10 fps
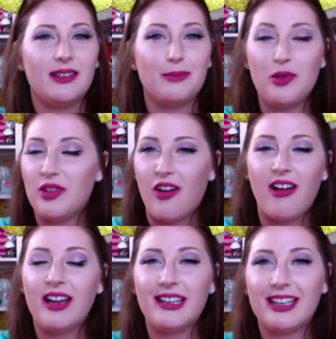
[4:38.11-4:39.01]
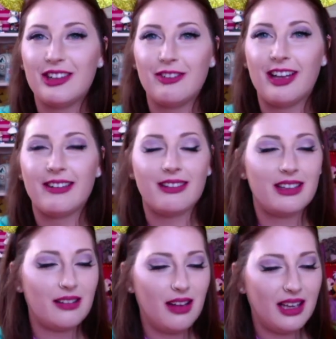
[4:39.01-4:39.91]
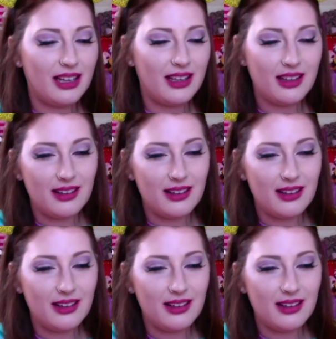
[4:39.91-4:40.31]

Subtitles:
Mulan here lately. Like,